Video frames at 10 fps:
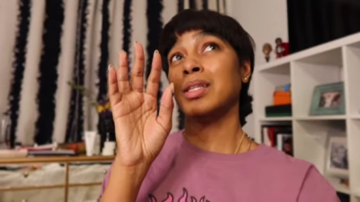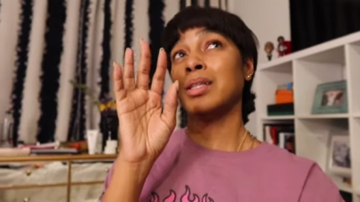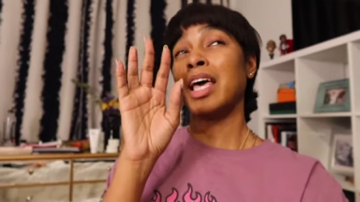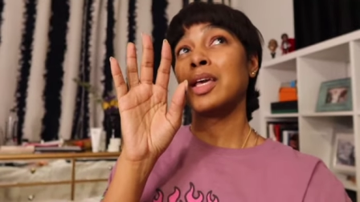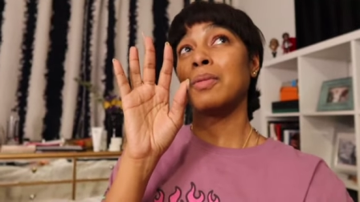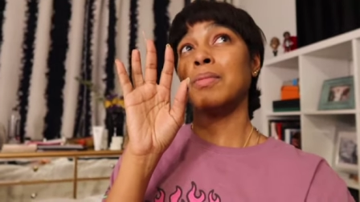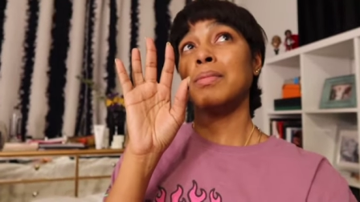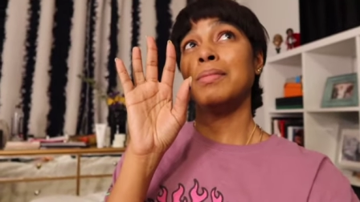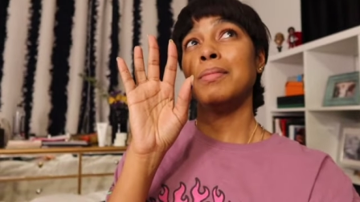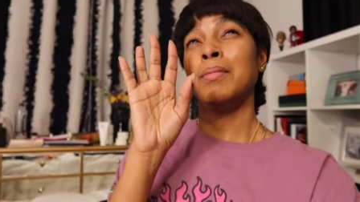like
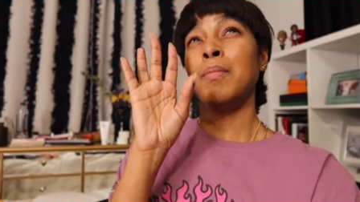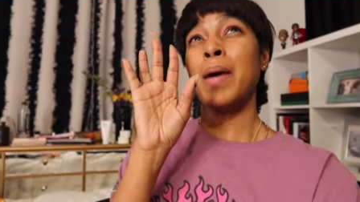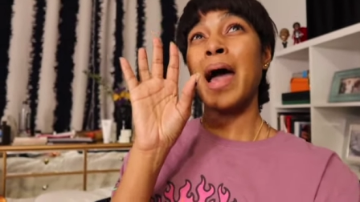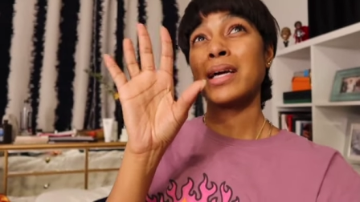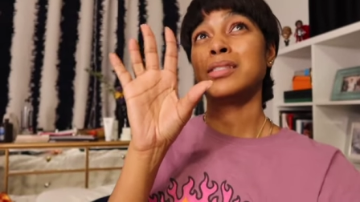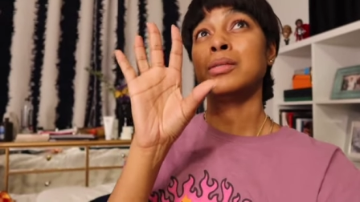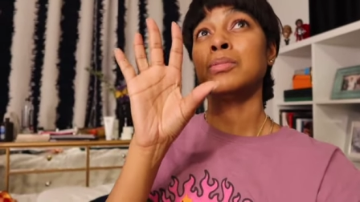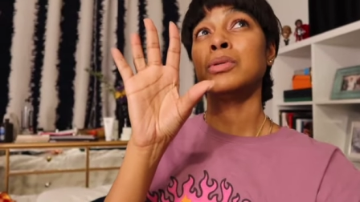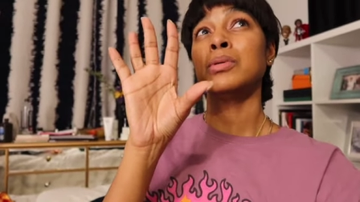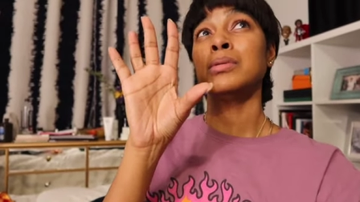
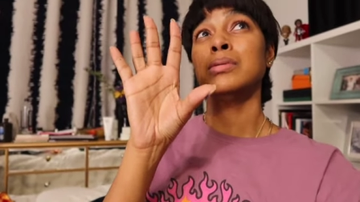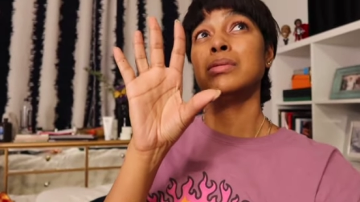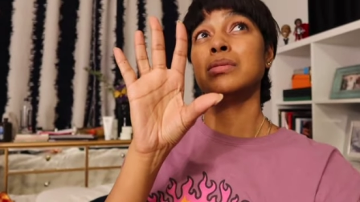maximal.